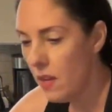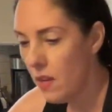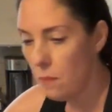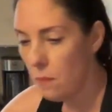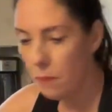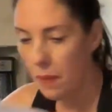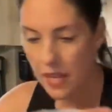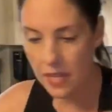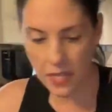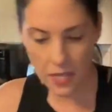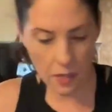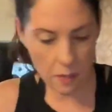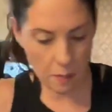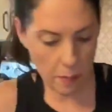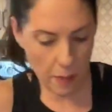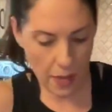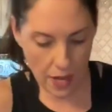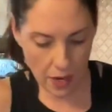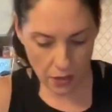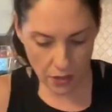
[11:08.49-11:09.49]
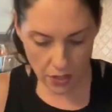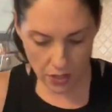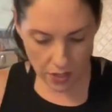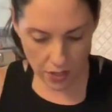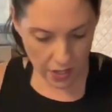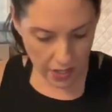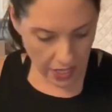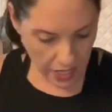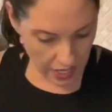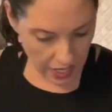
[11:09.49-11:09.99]
Baking powder,
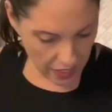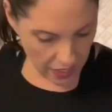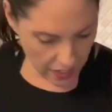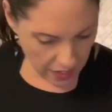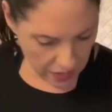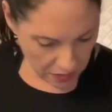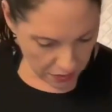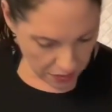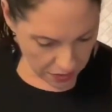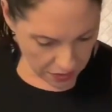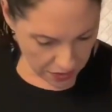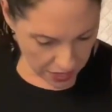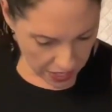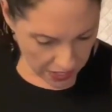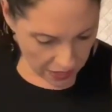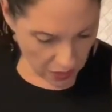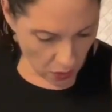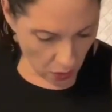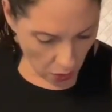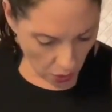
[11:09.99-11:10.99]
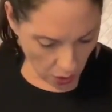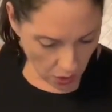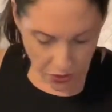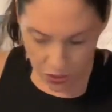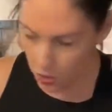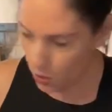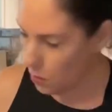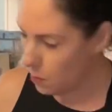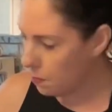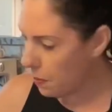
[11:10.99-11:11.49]
and then
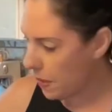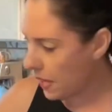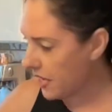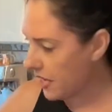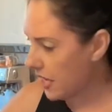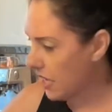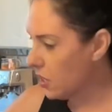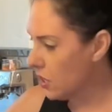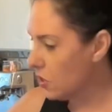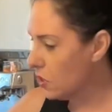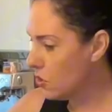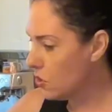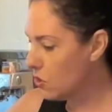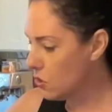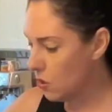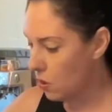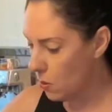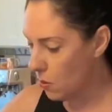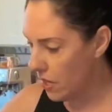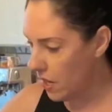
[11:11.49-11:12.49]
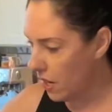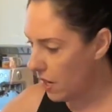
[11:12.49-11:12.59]
also baking soda.